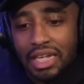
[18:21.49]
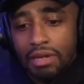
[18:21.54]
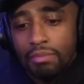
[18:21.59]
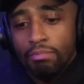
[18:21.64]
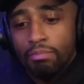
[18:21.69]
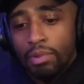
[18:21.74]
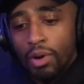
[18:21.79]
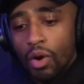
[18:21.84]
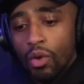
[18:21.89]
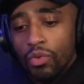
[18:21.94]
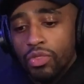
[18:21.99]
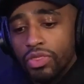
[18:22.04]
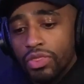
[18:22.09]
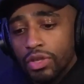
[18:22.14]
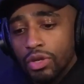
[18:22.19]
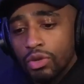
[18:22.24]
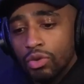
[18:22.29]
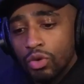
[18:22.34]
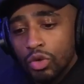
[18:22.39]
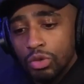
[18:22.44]
Like both
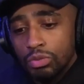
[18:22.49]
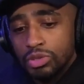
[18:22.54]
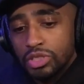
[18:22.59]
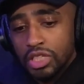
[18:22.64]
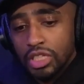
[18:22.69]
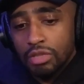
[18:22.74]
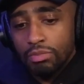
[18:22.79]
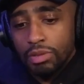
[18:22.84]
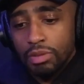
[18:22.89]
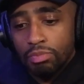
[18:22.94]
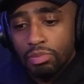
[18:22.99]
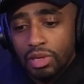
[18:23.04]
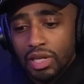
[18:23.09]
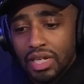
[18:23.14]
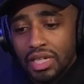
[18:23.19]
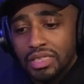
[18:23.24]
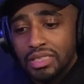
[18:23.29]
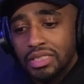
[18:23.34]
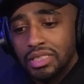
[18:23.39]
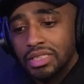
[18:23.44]
groups need to be
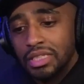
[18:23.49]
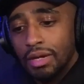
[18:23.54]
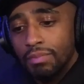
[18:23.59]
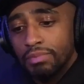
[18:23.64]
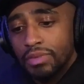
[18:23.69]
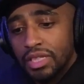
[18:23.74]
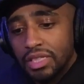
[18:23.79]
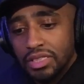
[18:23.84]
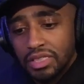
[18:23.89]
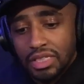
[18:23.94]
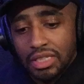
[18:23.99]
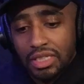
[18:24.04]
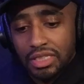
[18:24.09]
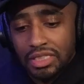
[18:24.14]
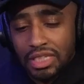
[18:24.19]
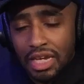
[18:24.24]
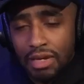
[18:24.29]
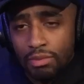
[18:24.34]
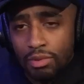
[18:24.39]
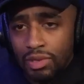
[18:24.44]
bringing something to the
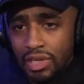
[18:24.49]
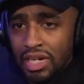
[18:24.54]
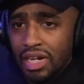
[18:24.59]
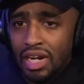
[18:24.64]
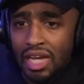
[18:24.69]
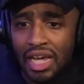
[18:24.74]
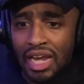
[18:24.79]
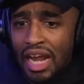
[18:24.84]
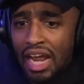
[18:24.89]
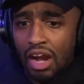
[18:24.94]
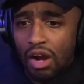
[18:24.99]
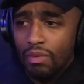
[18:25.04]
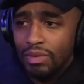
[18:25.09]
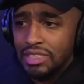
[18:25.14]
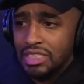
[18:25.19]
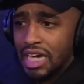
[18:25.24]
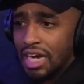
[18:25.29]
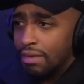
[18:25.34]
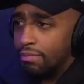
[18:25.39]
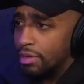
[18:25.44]
table. And it ain't
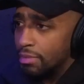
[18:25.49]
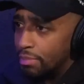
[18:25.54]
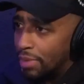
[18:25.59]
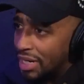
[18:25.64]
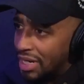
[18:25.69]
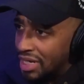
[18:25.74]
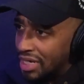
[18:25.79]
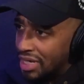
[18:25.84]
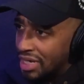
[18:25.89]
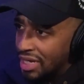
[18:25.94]
always got to be money.